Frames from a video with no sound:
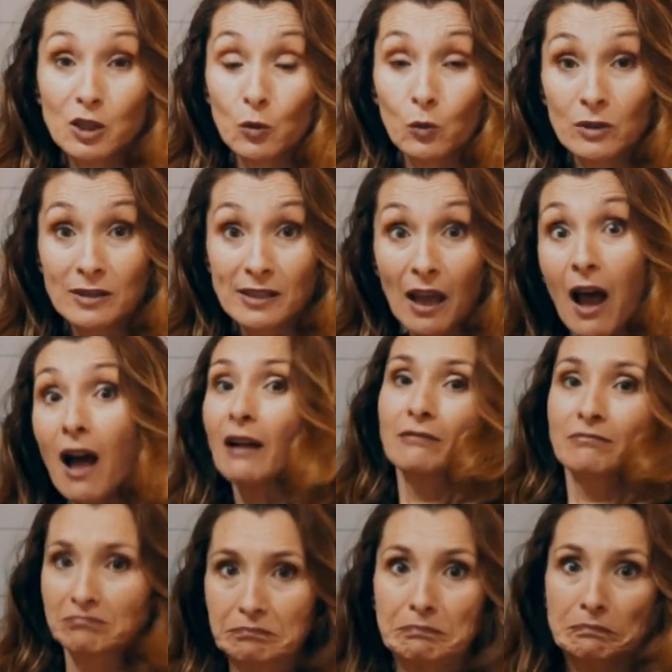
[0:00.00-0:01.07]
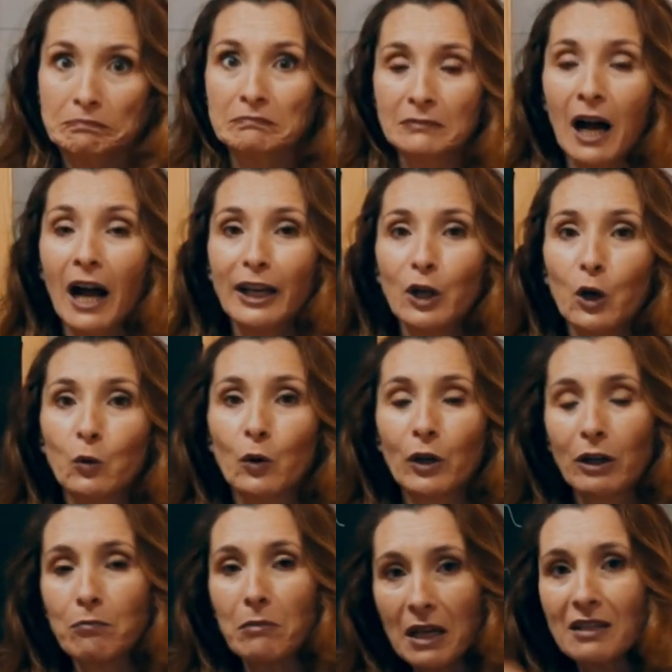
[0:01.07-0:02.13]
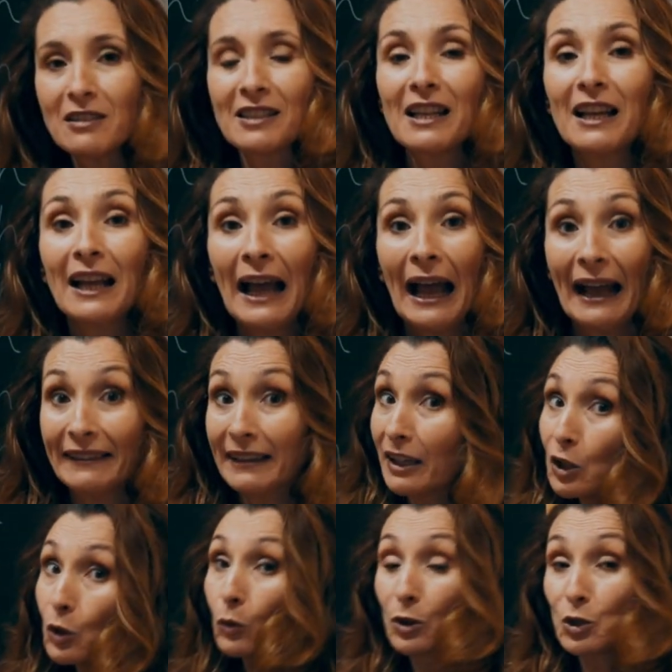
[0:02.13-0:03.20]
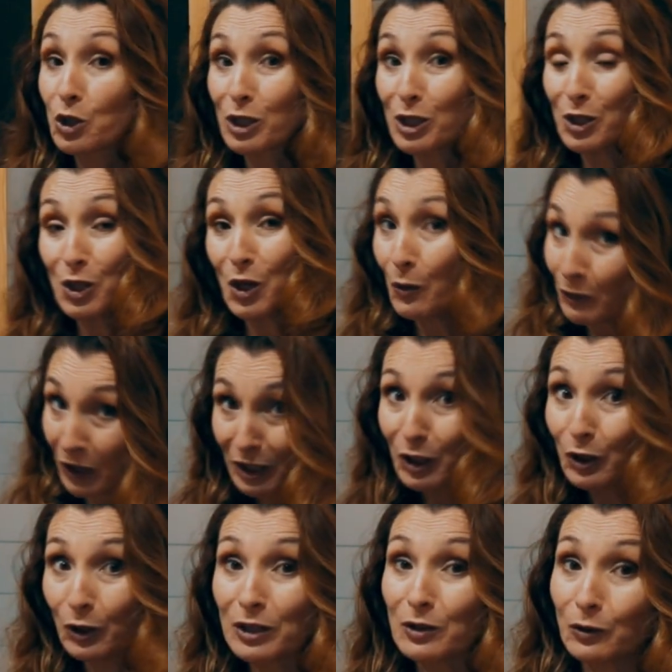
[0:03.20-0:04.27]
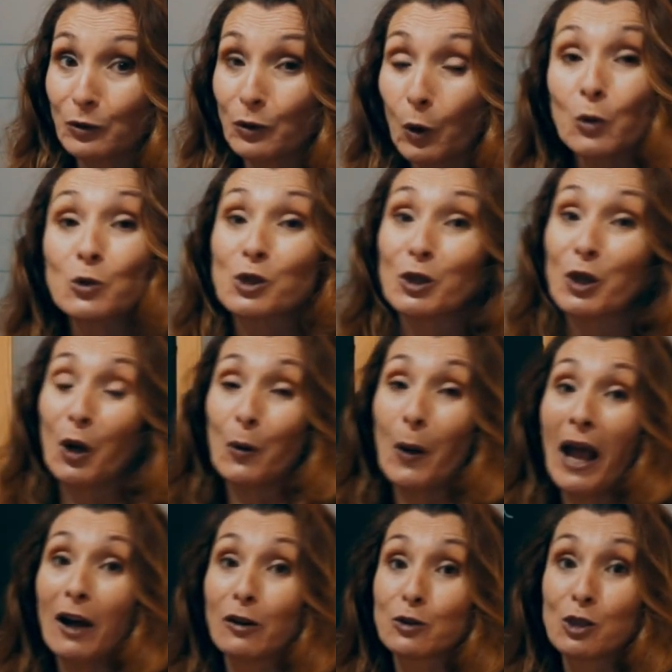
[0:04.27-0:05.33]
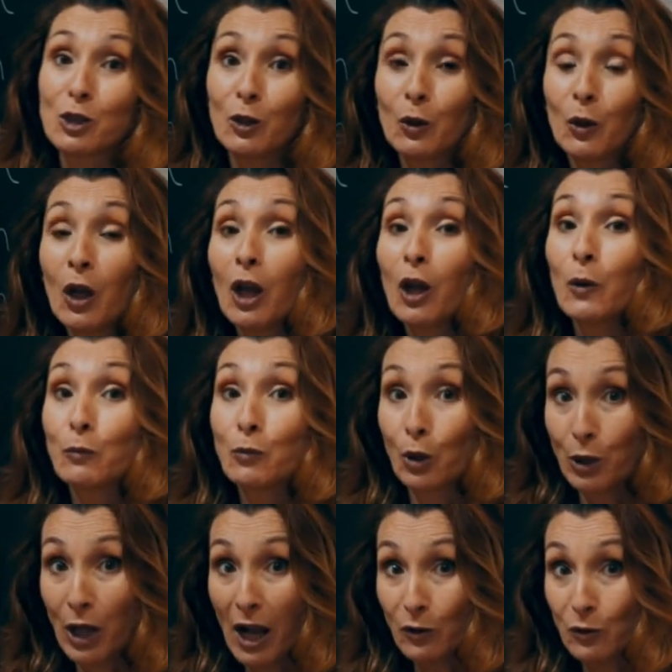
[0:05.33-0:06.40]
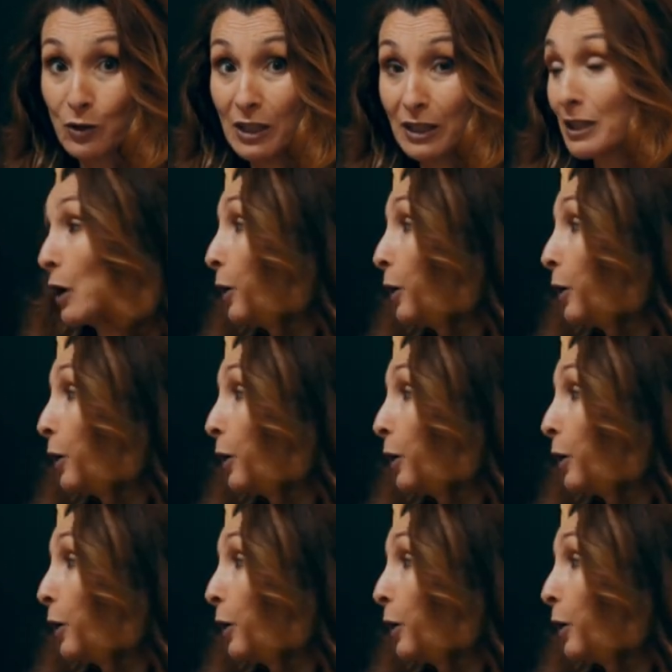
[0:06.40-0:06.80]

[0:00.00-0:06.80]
you will say, ah, I know what it means, and then you will just assume that you also know how to pronounce it,